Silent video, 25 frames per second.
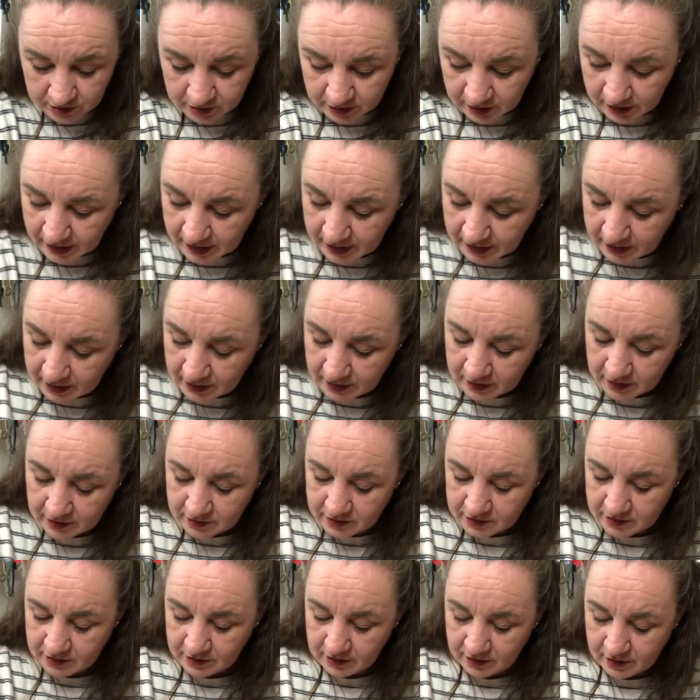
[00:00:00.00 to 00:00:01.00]
And
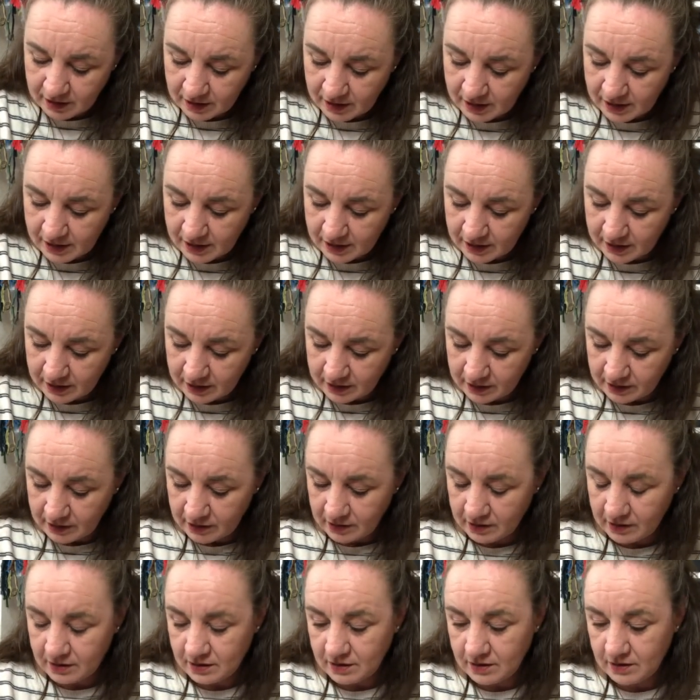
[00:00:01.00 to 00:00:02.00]
I
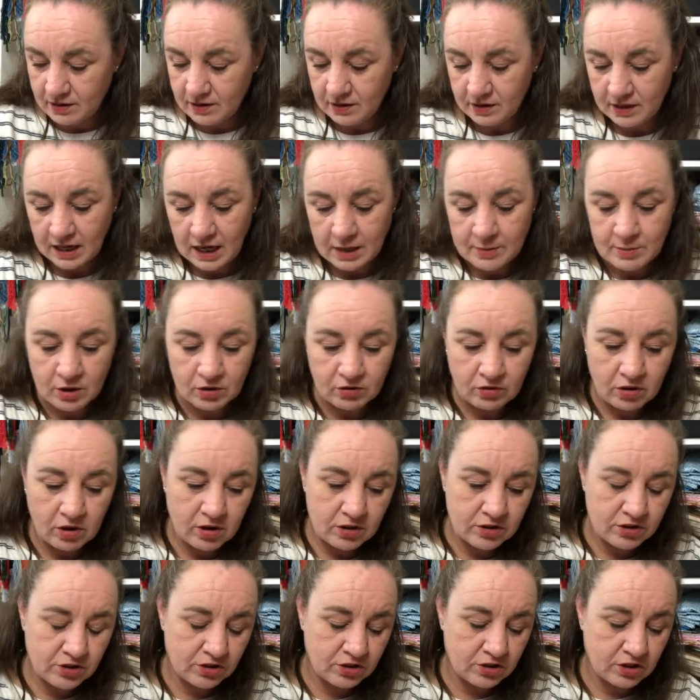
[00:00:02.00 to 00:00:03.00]
came
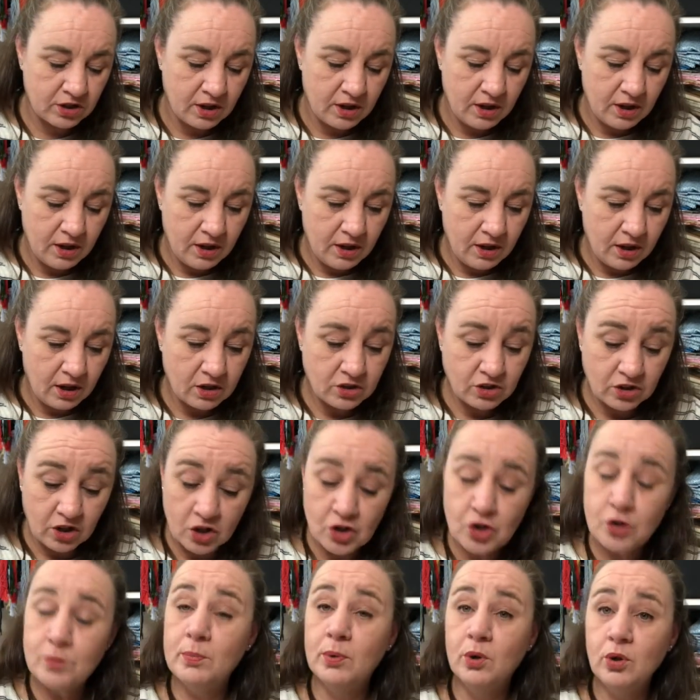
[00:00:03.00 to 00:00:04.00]
across a
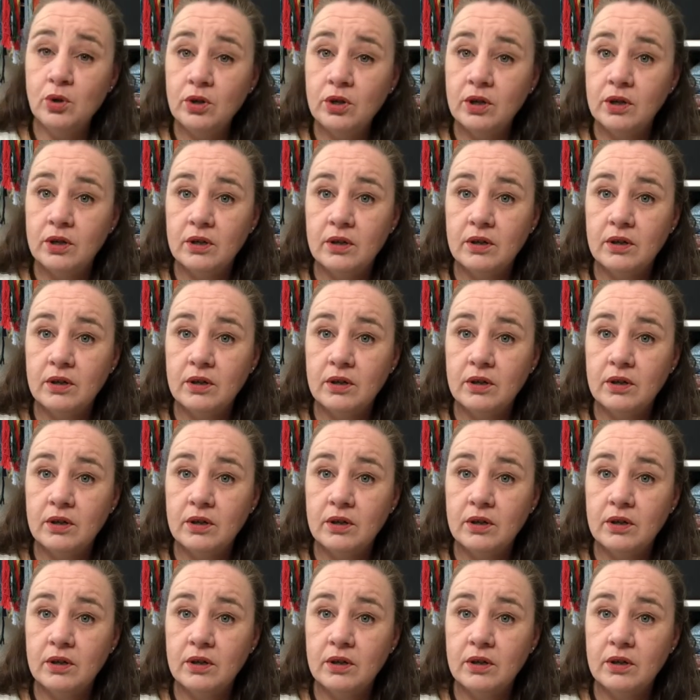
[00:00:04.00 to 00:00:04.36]
Dutch book